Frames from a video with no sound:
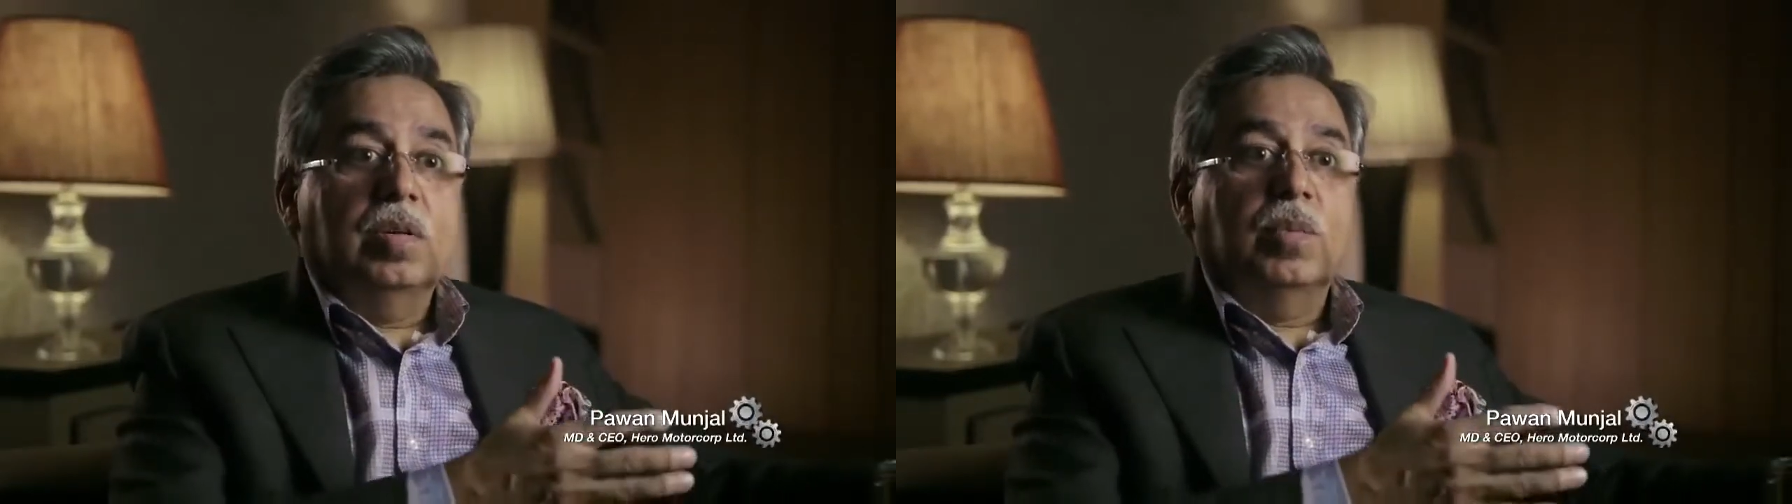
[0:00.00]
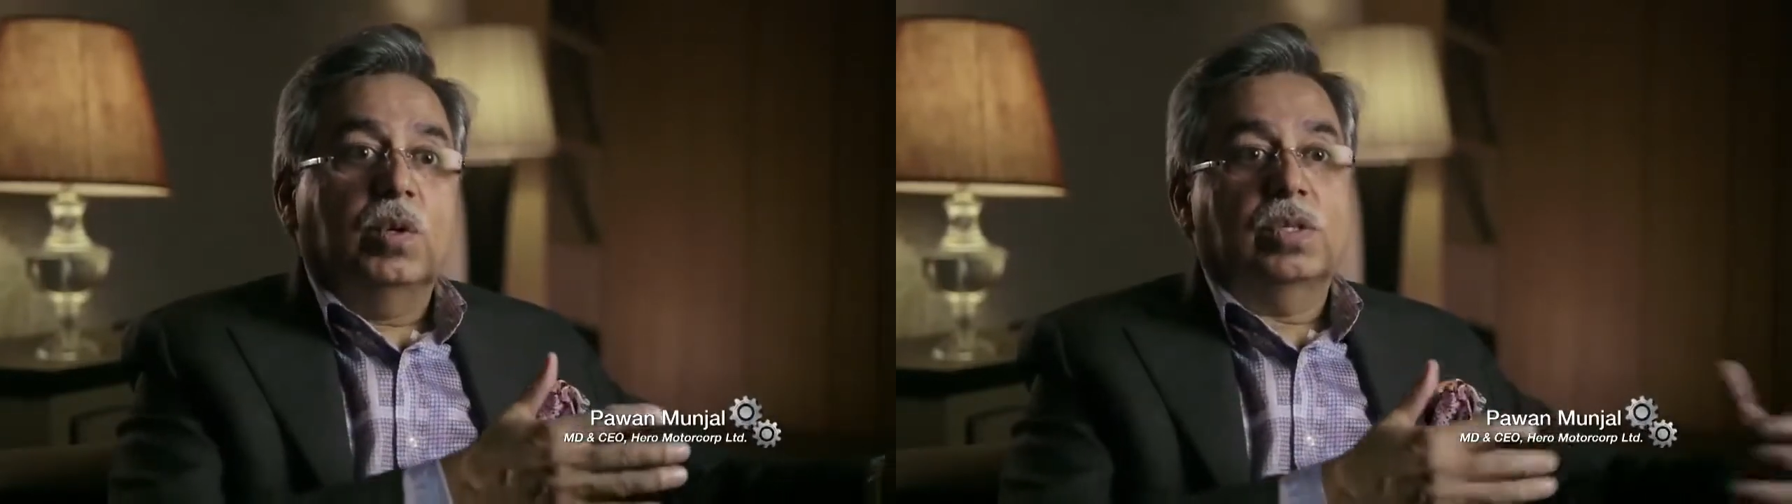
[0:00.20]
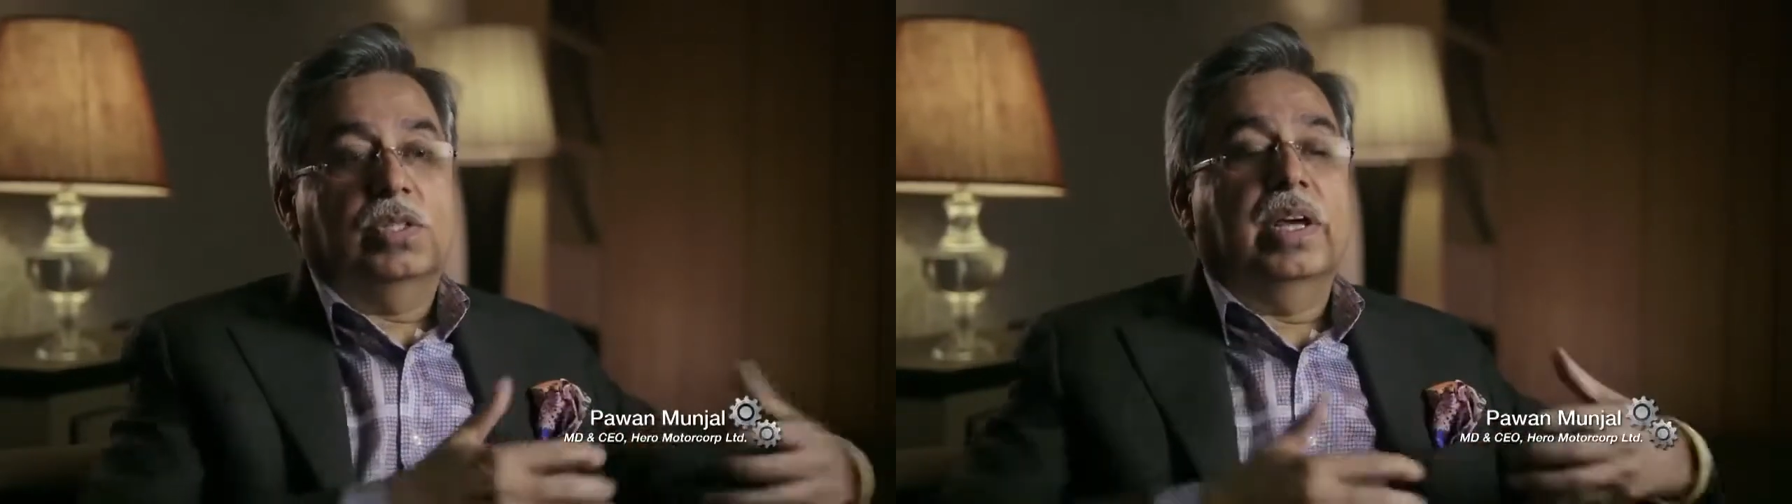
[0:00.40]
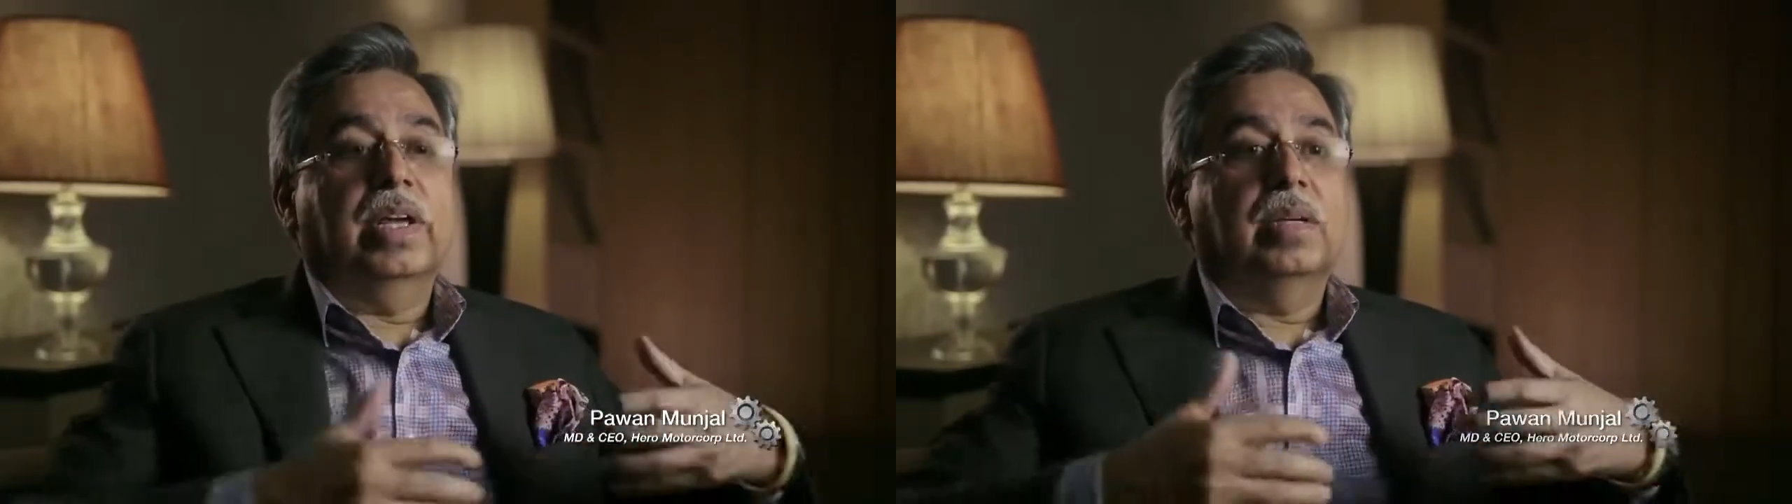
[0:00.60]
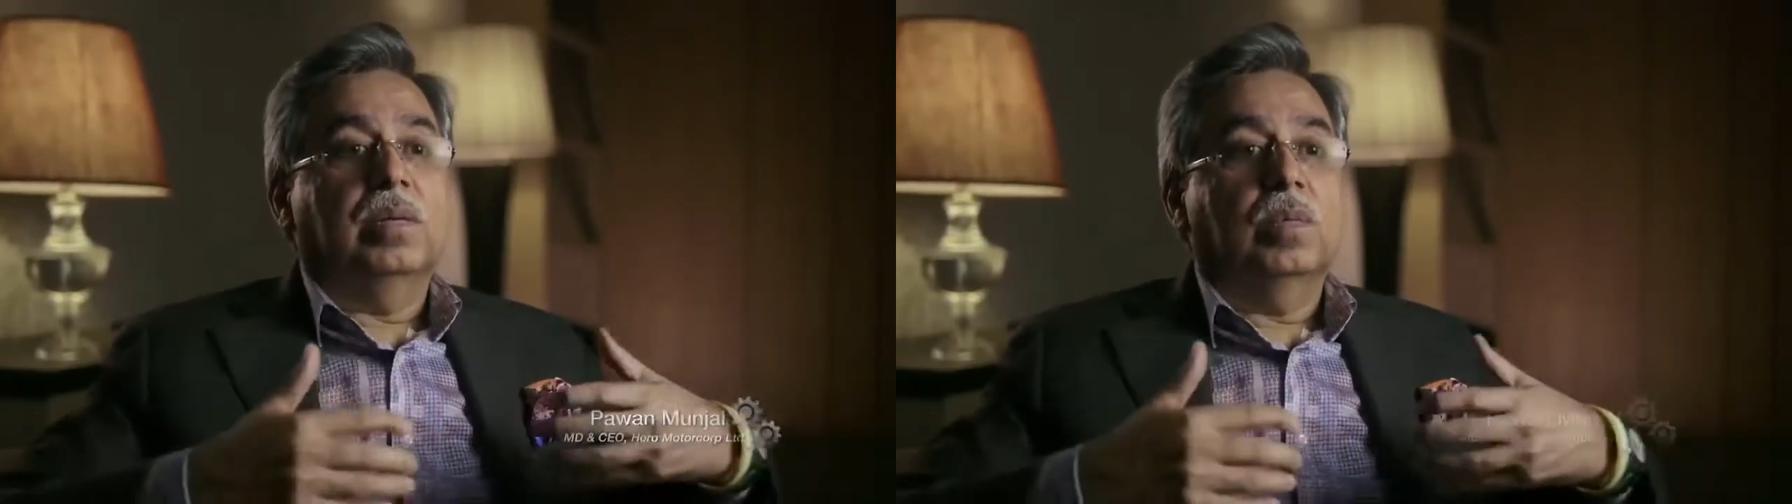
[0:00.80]
because
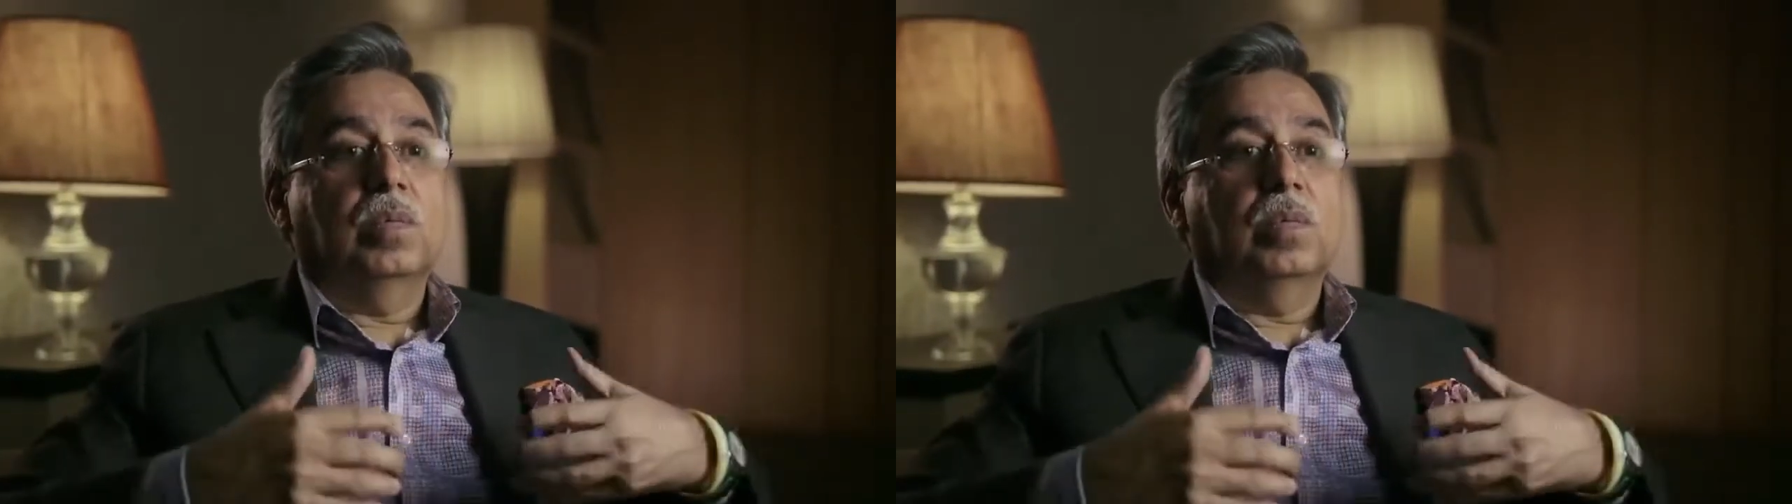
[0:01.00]
then